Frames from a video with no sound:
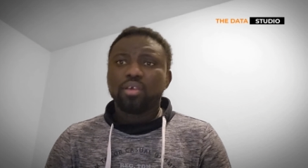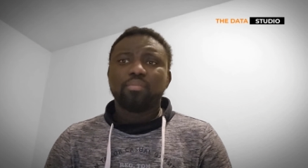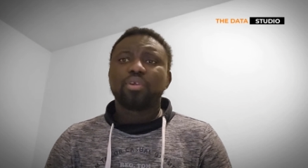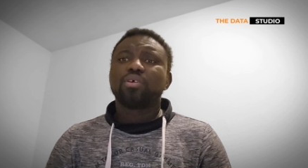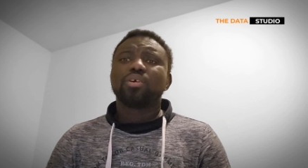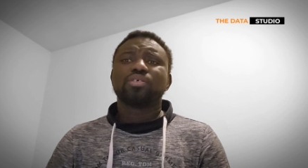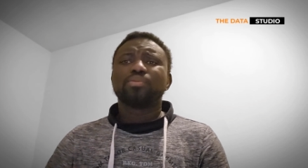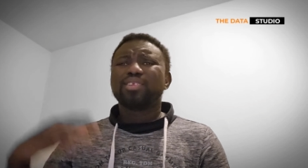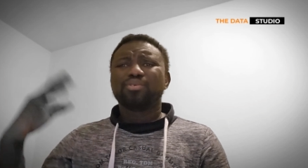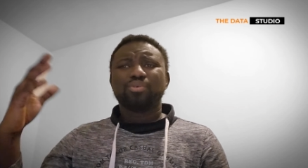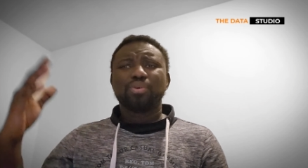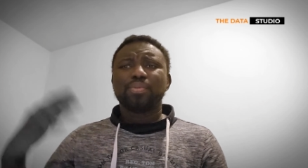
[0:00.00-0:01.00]
Because when
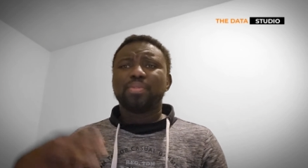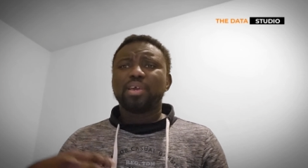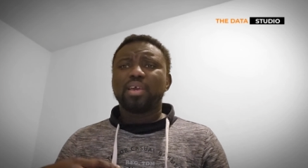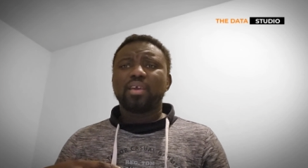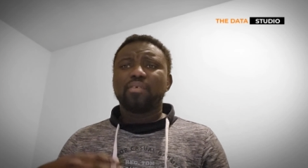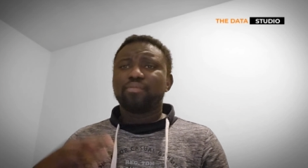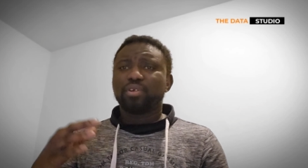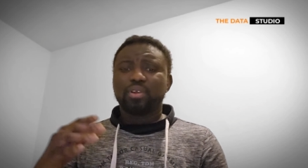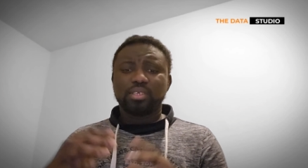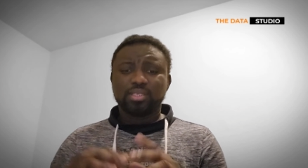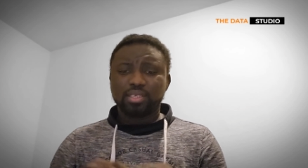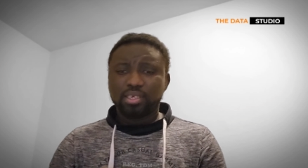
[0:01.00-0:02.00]
you go there, for
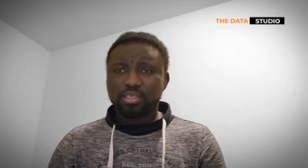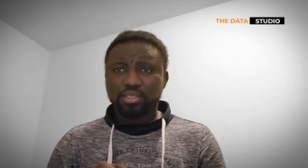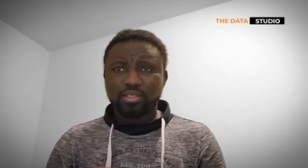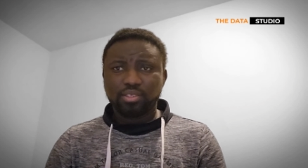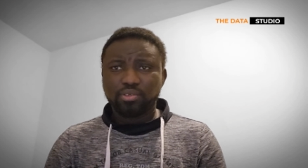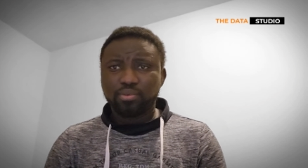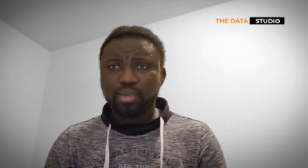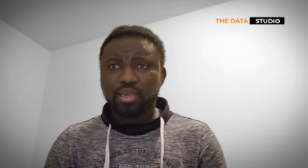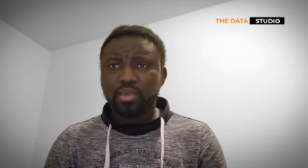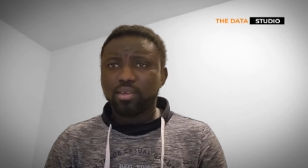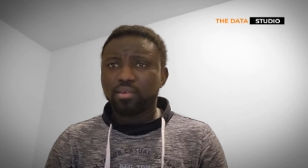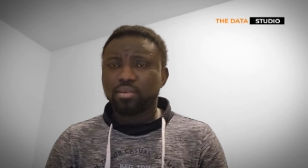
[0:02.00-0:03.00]
instance, you
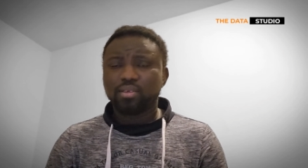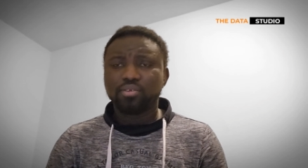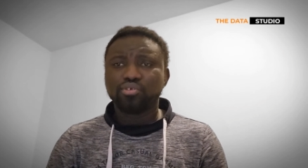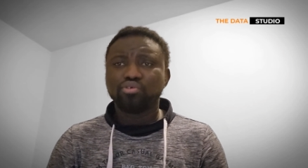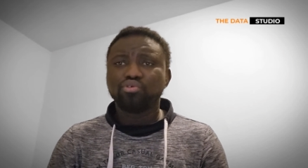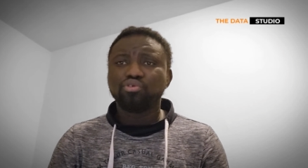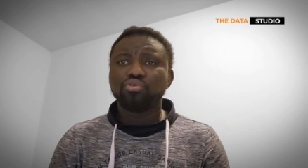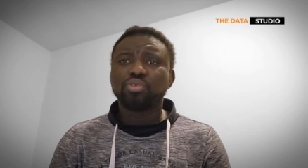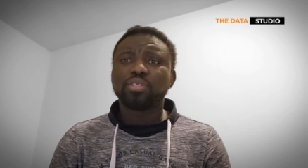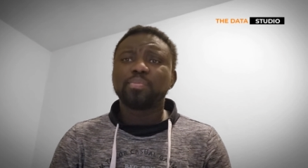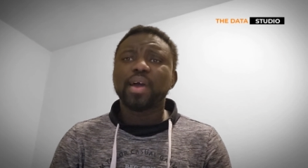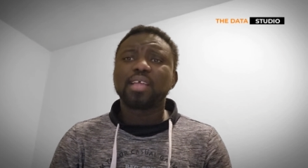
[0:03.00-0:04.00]

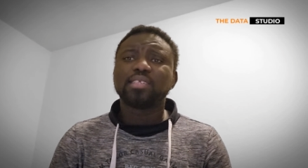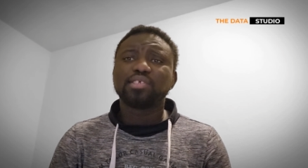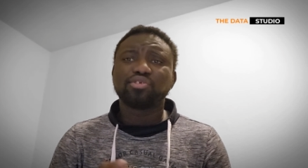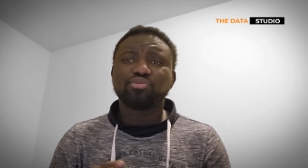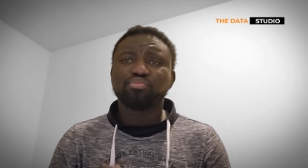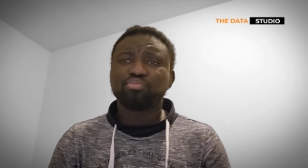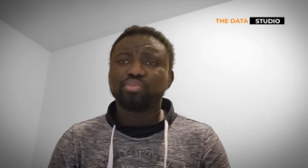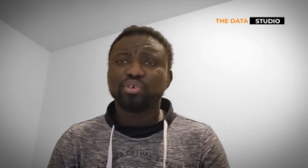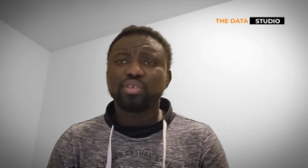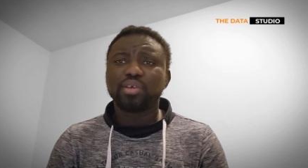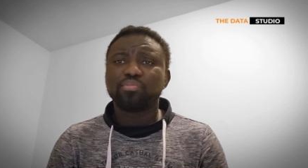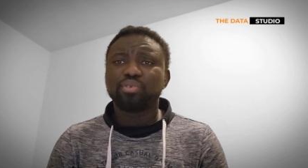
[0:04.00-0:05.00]
used Python to
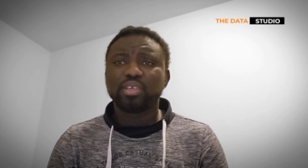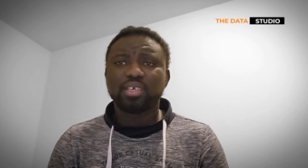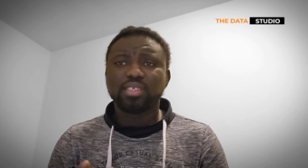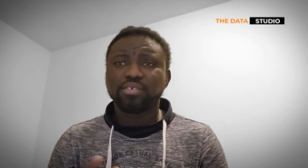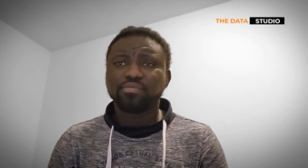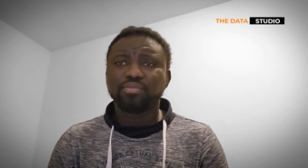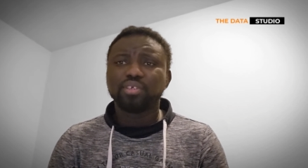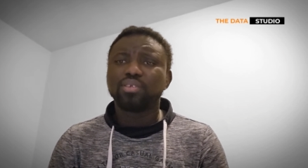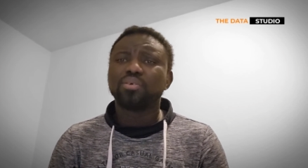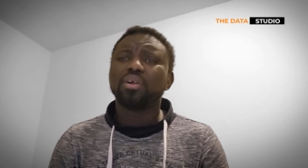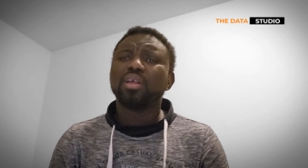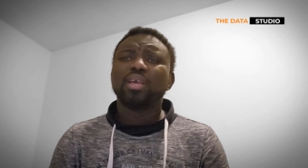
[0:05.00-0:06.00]
build a predictive
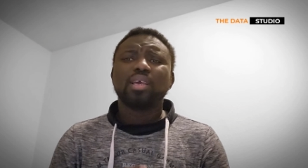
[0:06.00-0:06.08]
model,